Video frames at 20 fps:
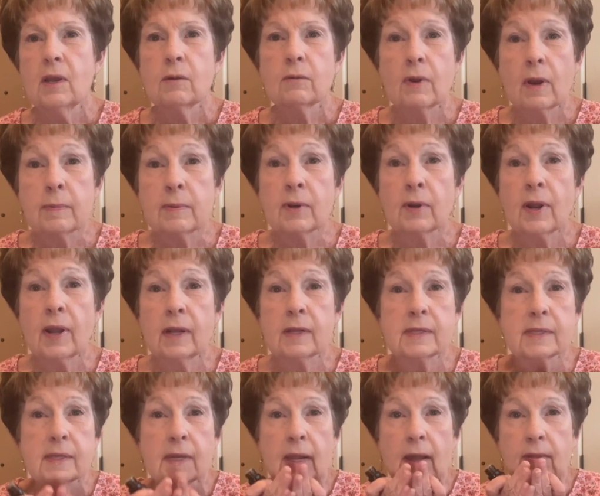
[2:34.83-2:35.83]
rub your
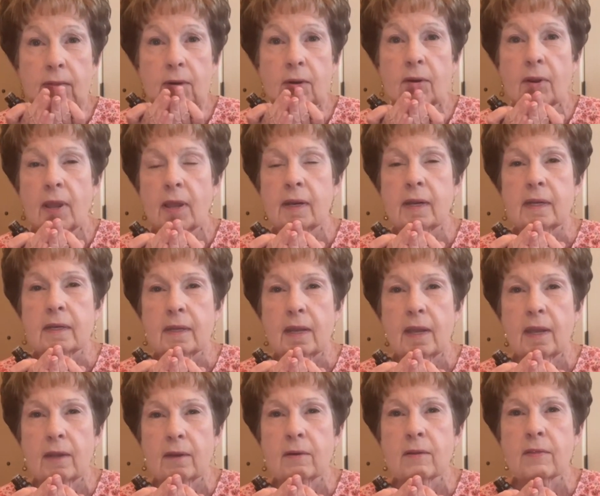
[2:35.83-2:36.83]
hands together and
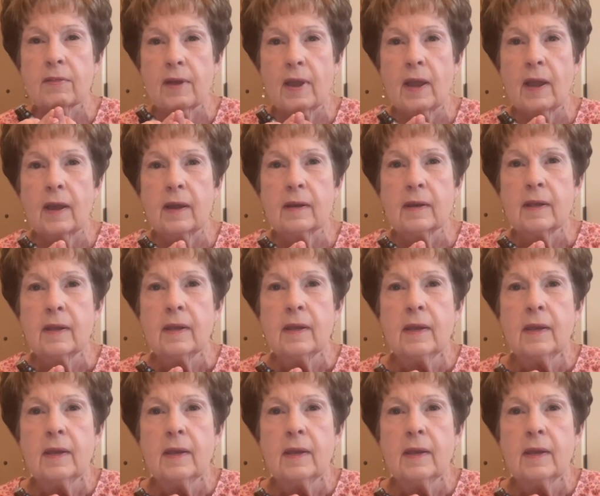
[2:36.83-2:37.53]
inhale that.